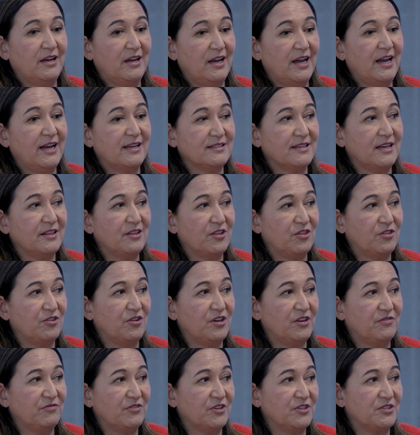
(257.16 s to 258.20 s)
as at the
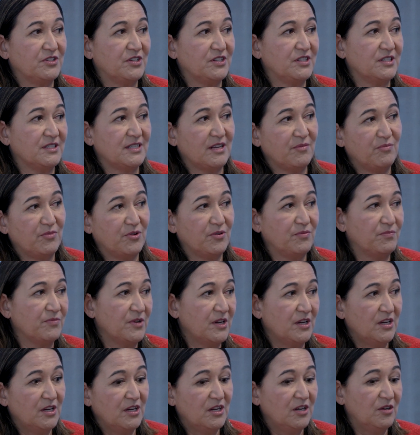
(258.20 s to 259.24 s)
31st of December,
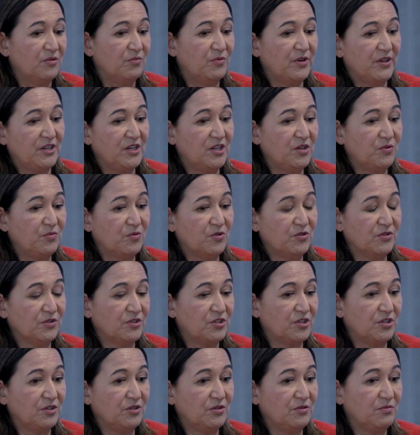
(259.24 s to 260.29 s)
whether you want
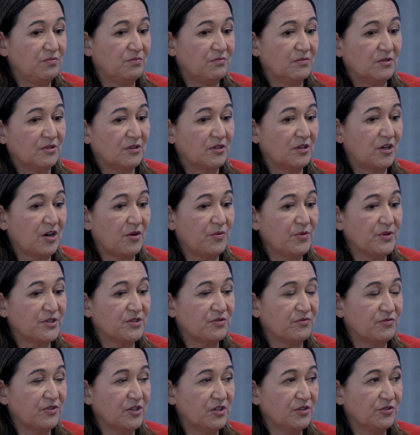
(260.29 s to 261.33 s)
to go
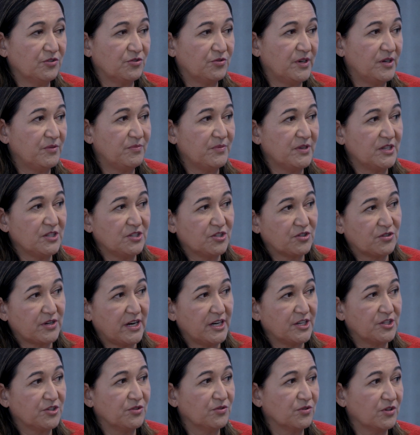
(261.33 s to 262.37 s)
into voluntary
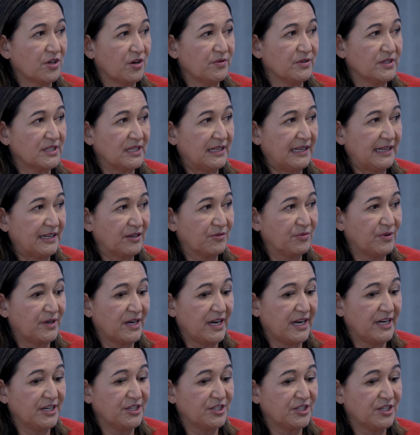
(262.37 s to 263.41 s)
administration or go into
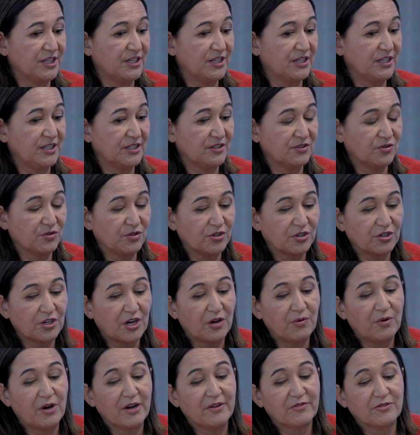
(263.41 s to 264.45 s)
liquidation, and you sort of
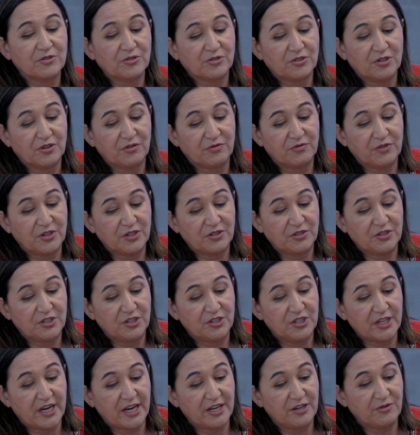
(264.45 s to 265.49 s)
go over onto the 1st of
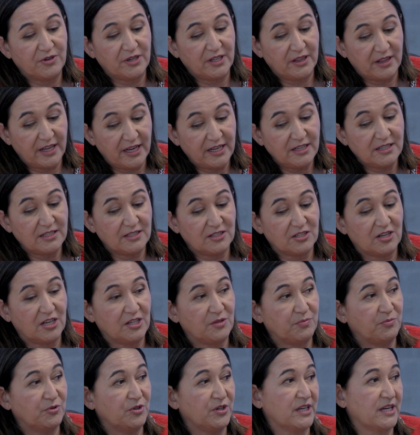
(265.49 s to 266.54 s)
January and then decide
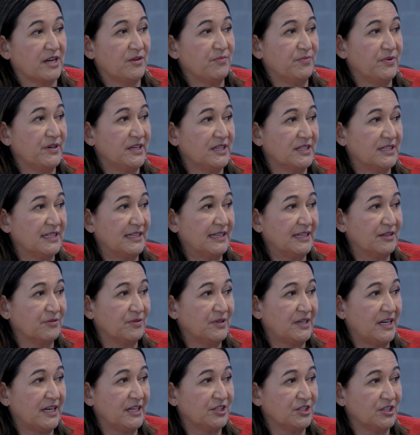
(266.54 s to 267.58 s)
to put your company into
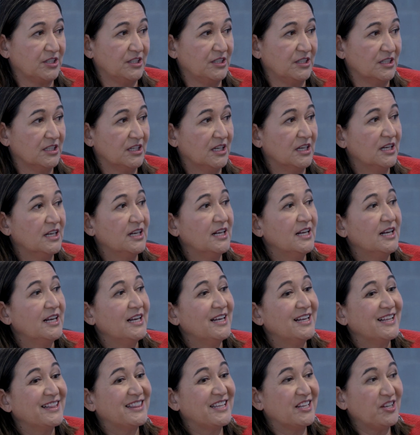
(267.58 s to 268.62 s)
liquidation,
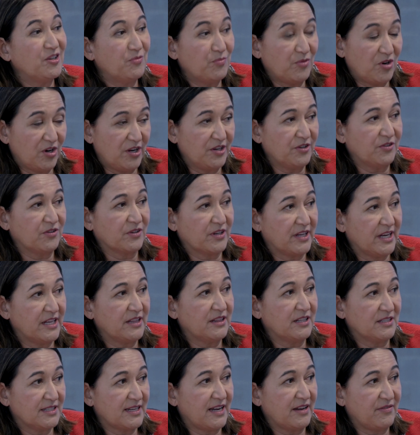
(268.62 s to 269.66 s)
then you might not get
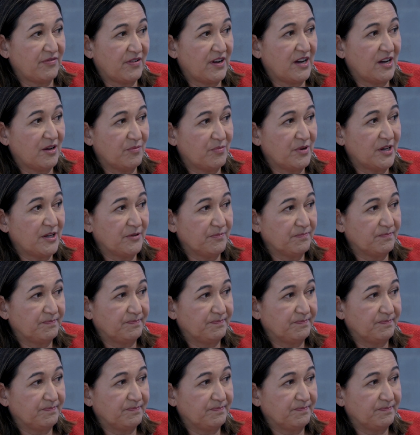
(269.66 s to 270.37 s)
the safe harbour.